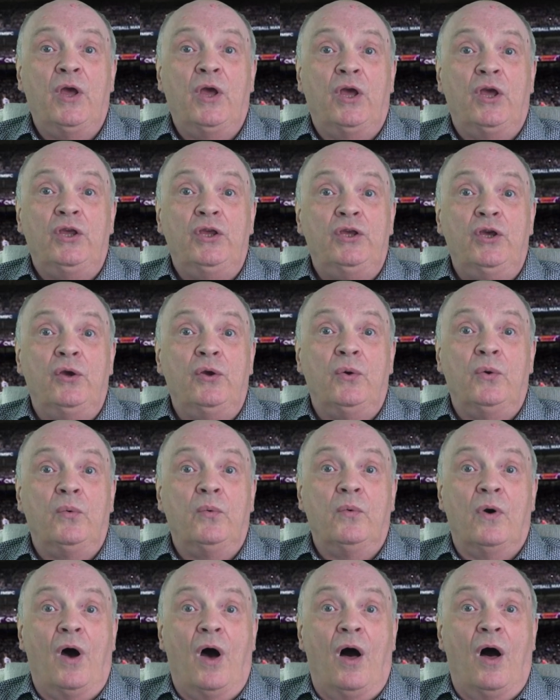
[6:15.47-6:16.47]

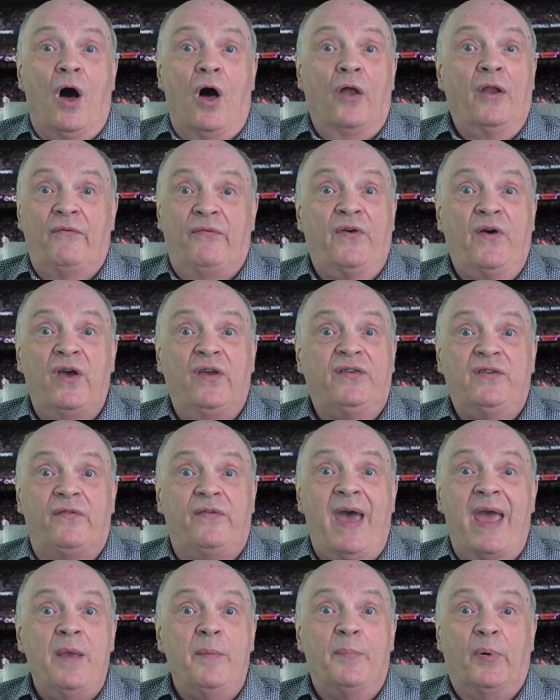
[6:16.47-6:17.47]
you, on the 1st
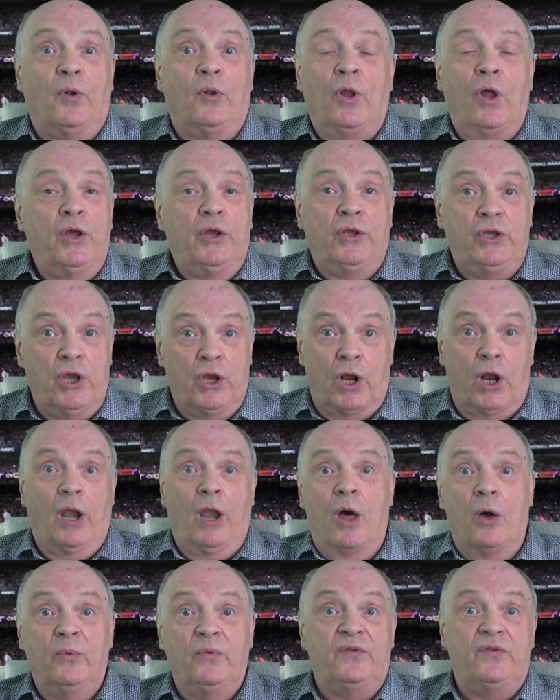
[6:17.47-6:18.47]
of April, you
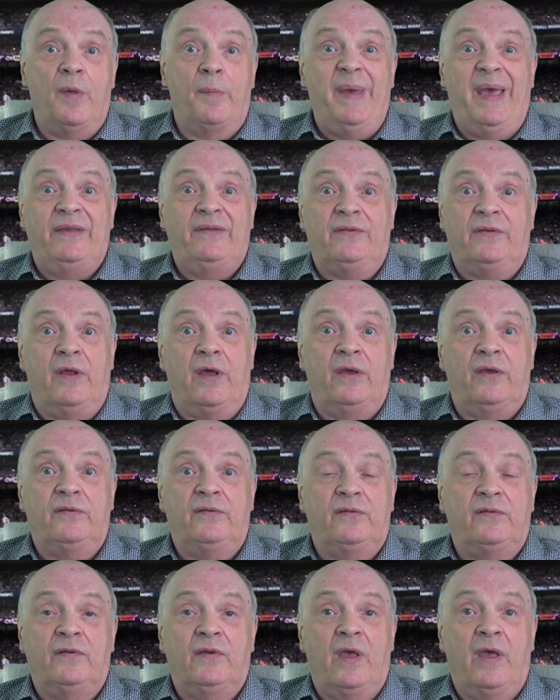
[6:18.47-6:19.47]
closed the
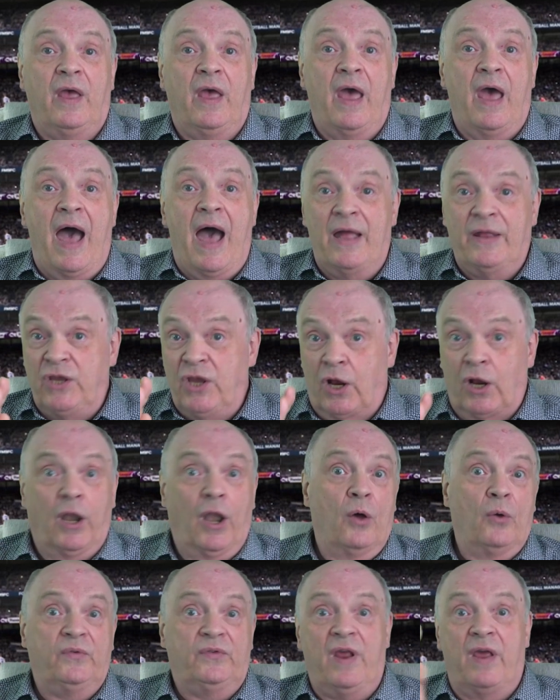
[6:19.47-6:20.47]
business and you
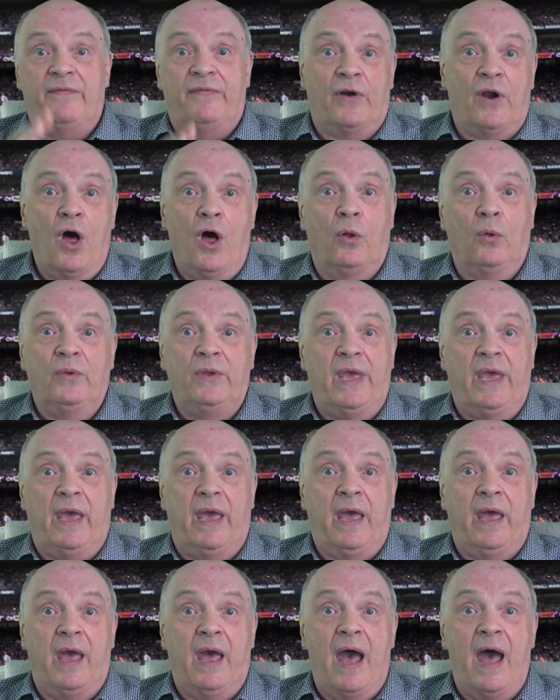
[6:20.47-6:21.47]
closed it for a whole
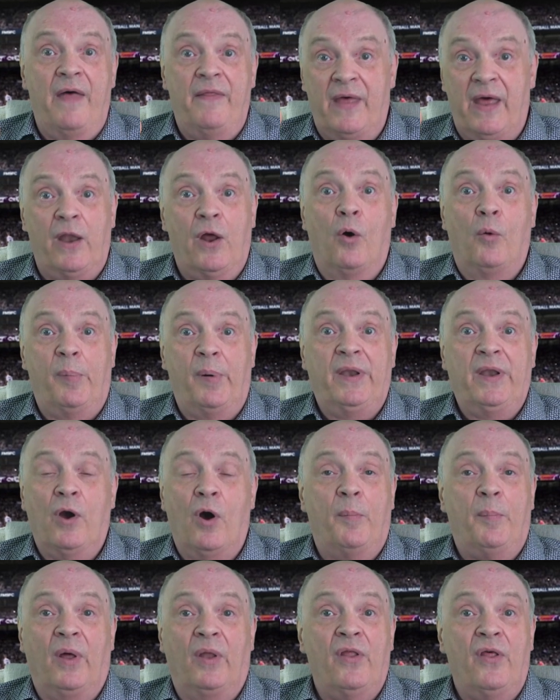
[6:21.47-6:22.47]
year and then opened
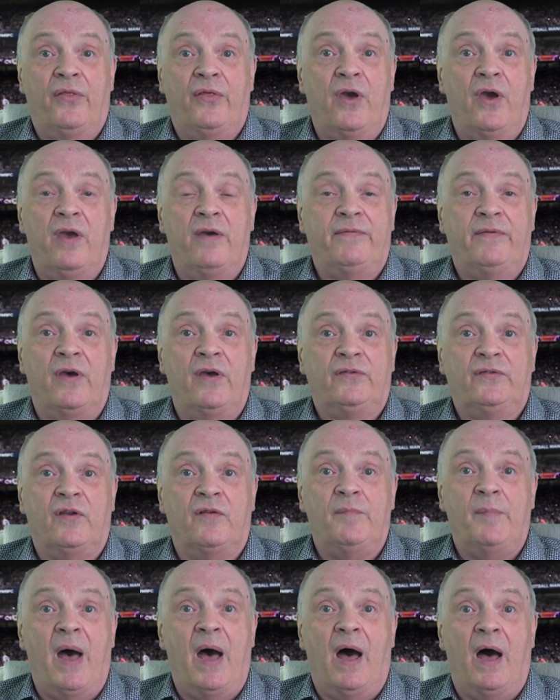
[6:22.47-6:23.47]
it up on the 31st
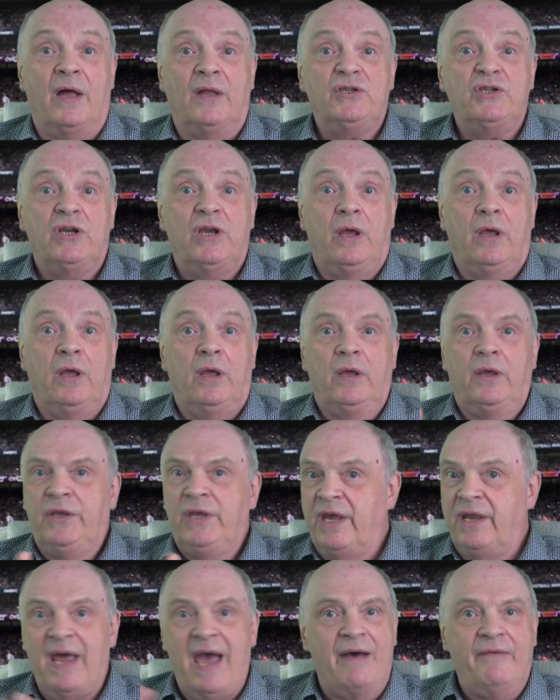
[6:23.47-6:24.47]
of March,
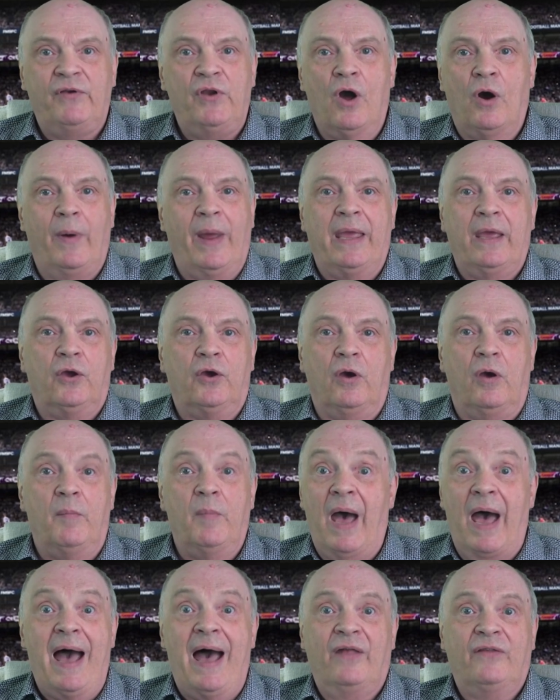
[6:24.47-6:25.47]
you'd have no
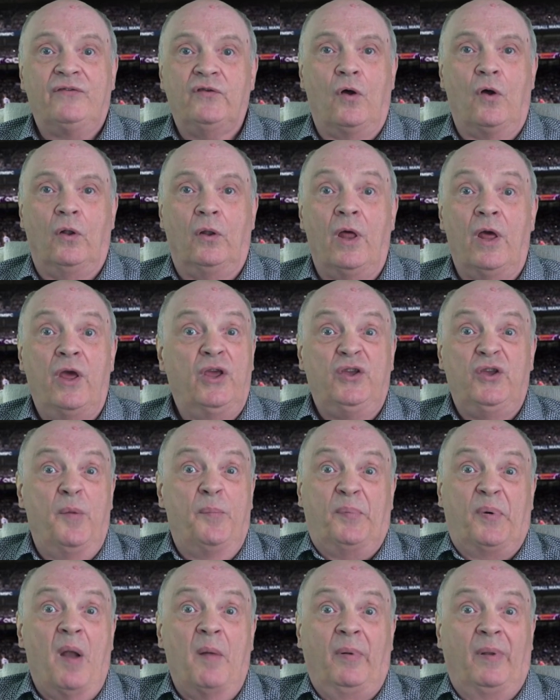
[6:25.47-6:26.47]
income at all.
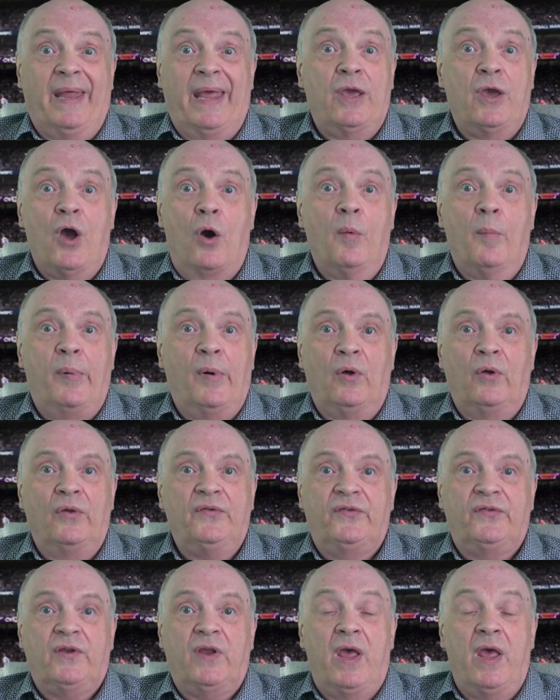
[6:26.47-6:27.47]
You'd probably go
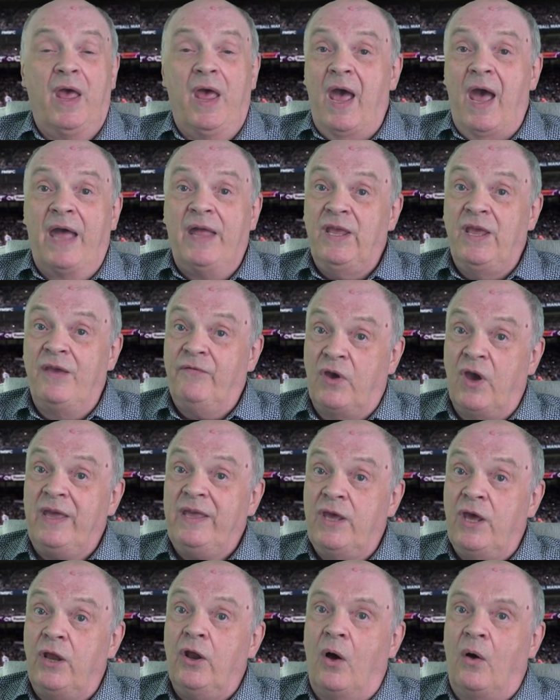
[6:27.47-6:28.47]
bust. And you've
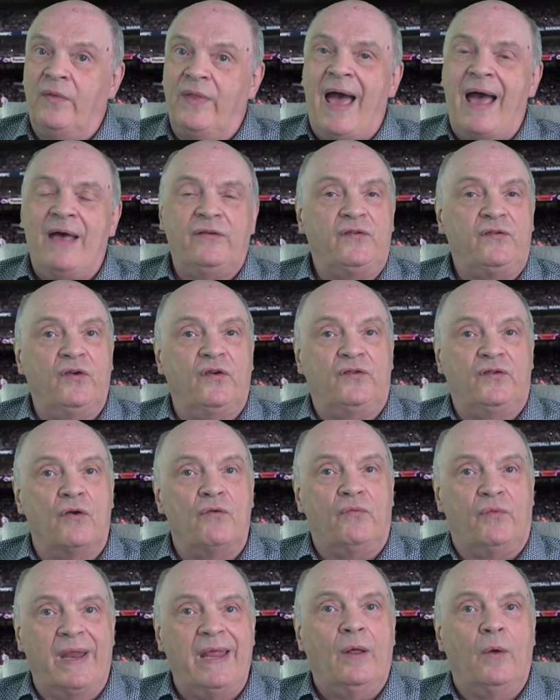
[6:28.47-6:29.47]
got, that's just
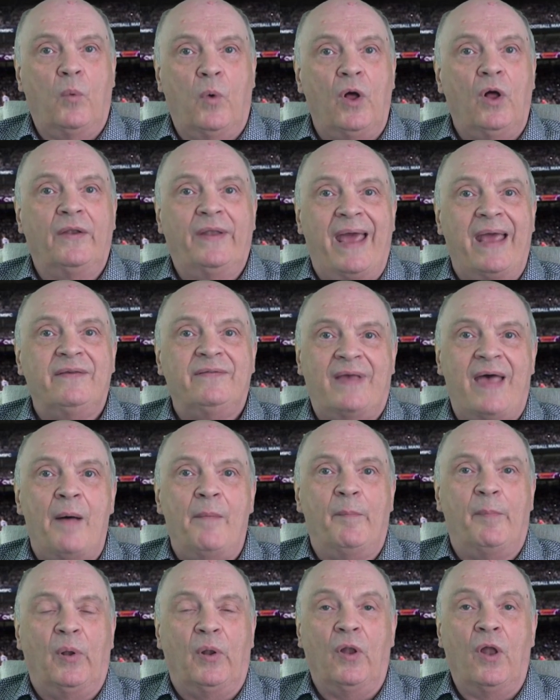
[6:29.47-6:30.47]
a real world
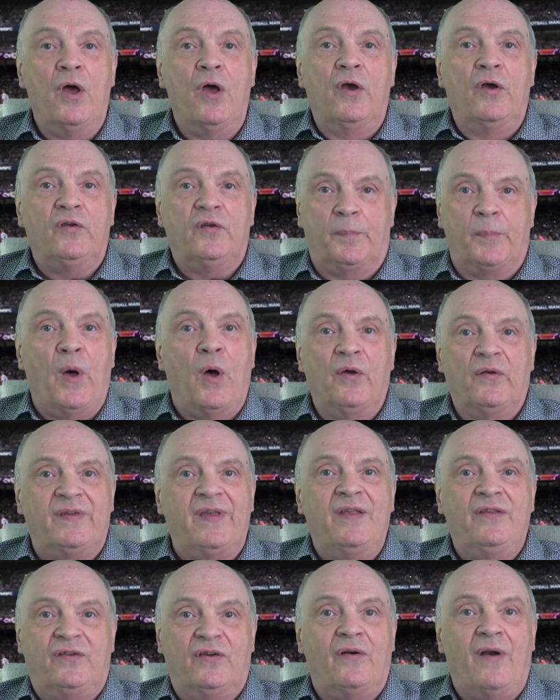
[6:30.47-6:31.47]
example. Sports
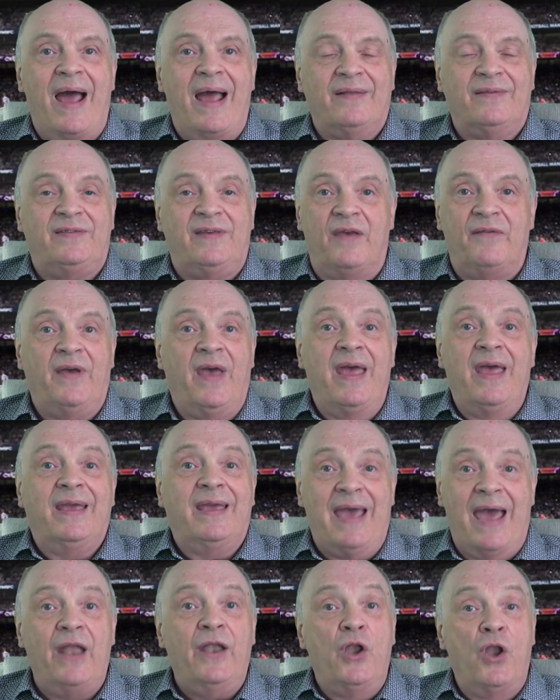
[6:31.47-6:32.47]
Interactive
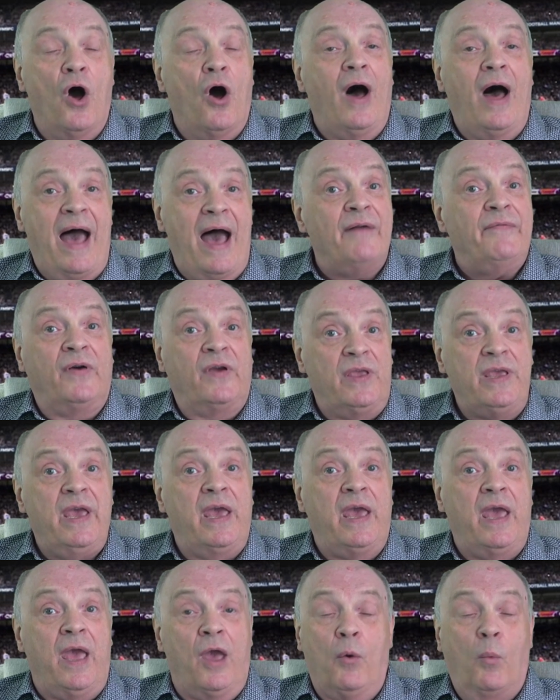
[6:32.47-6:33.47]
cannot have a
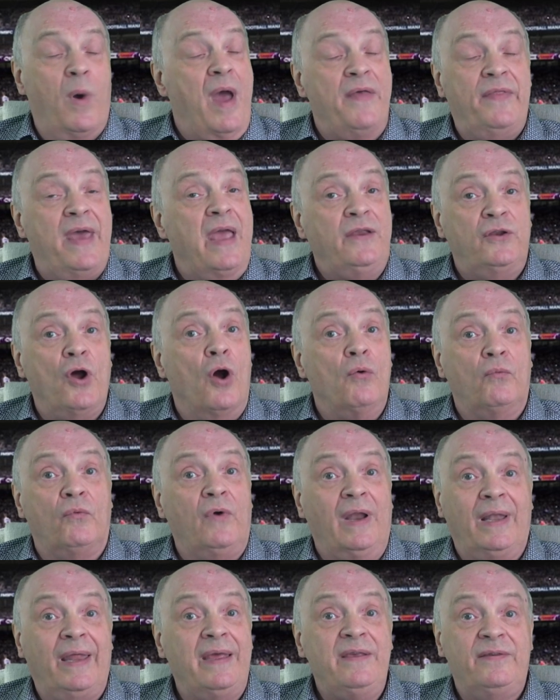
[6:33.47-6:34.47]
year where they don't
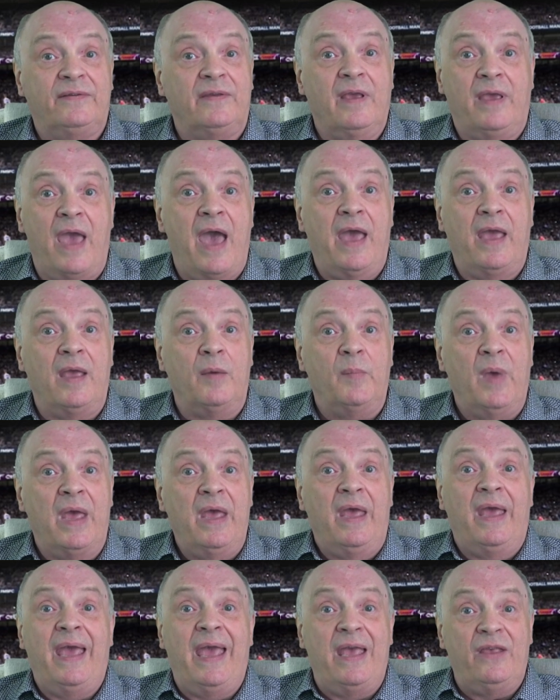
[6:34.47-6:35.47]
release a game.
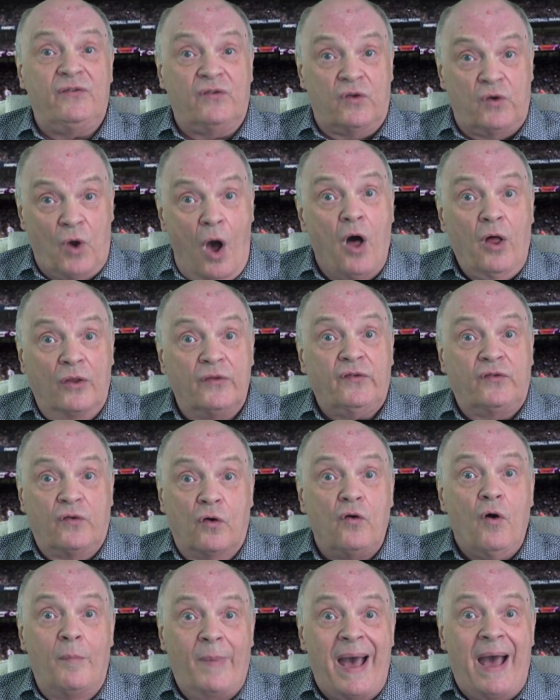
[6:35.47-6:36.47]
It's got to
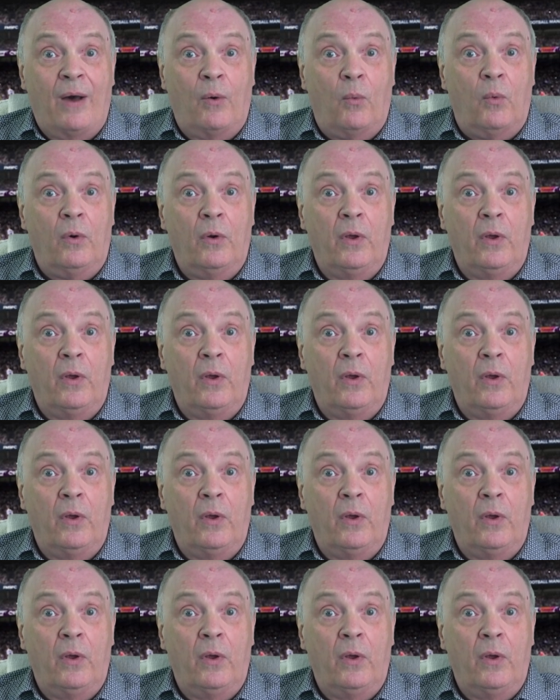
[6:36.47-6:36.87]
come out.